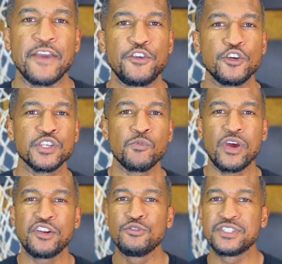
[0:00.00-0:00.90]
If you're
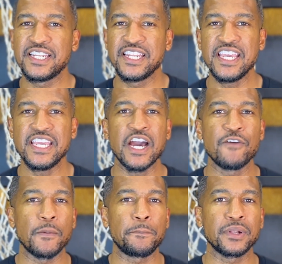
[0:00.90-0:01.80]
someone who's in need
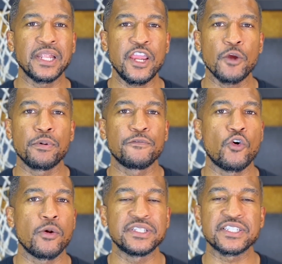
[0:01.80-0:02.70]
of a player
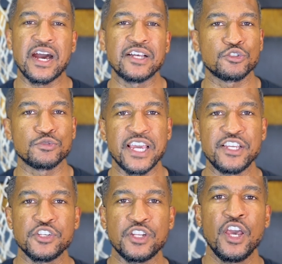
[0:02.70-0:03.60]
performance
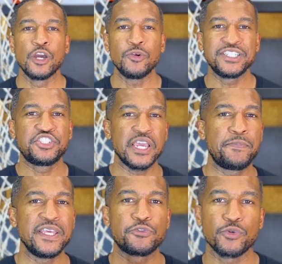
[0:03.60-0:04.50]
consultation, go to
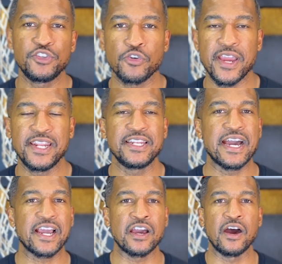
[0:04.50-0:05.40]

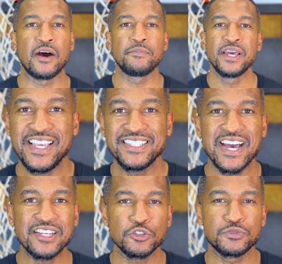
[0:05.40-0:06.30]
jp3training.com. These
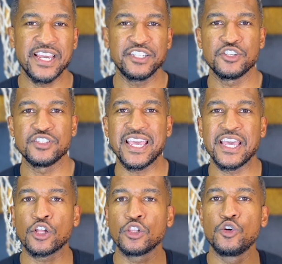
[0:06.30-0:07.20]
consultations
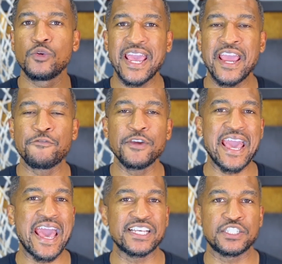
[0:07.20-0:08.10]
include every
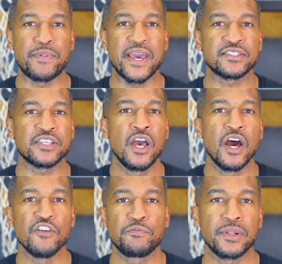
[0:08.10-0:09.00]
aspect
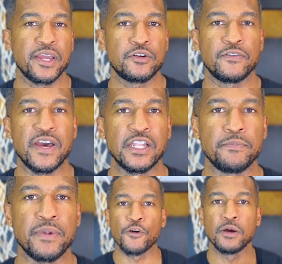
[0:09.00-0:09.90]
of player
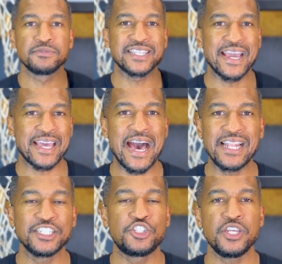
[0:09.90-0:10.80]
development, from
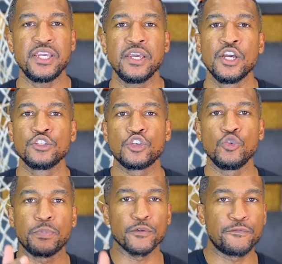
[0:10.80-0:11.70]
psychology
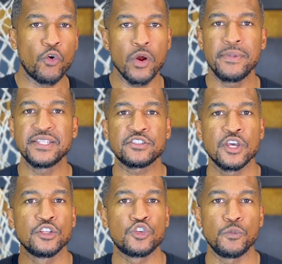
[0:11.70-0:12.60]
to performance
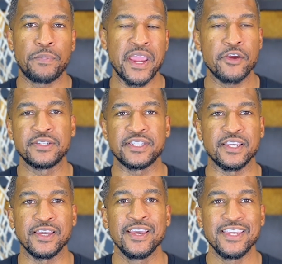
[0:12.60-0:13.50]
to
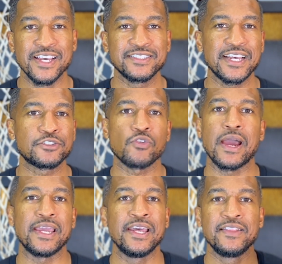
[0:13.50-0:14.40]
parenting. Yes, that's
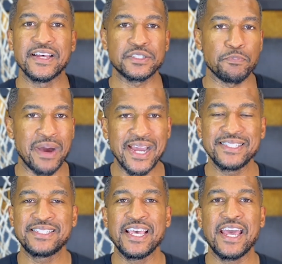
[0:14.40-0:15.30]
right. That's
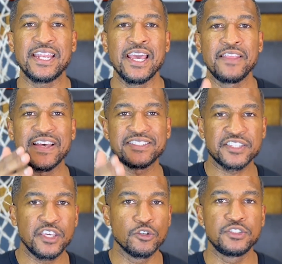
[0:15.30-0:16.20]
mindset, that's
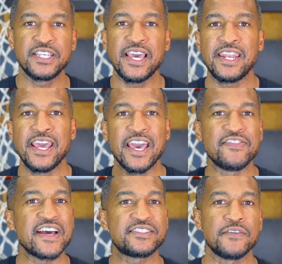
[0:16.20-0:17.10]
skill set,
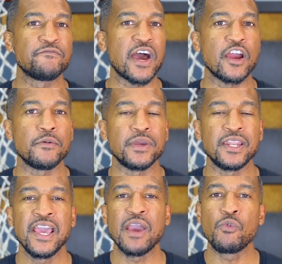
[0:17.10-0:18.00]
and that's environment.
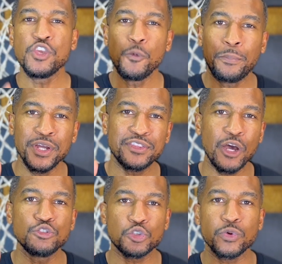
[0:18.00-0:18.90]
And when you put
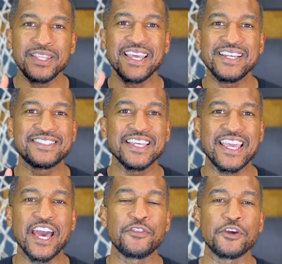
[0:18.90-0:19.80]
those three things
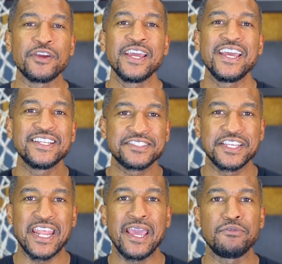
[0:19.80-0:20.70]
together, hence
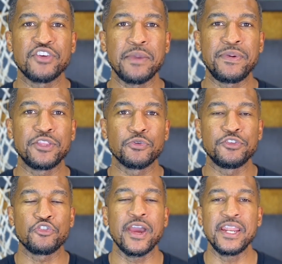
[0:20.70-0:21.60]
the name
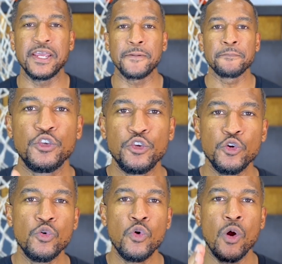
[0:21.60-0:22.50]
JP3 Training,
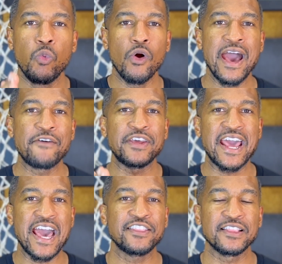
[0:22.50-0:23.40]
you will have an
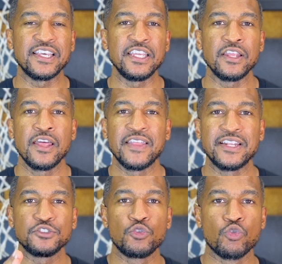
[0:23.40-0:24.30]
athlete that
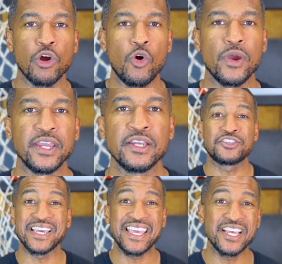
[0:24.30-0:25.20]
is growing
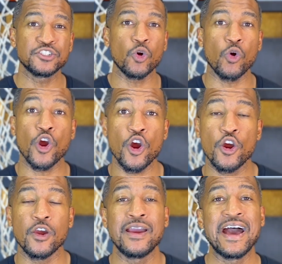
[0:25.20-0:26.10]
to his or
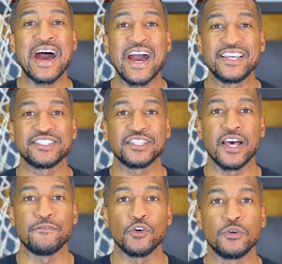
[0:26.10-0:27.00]
her highest
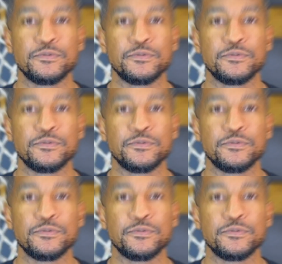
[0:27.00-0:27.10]
level.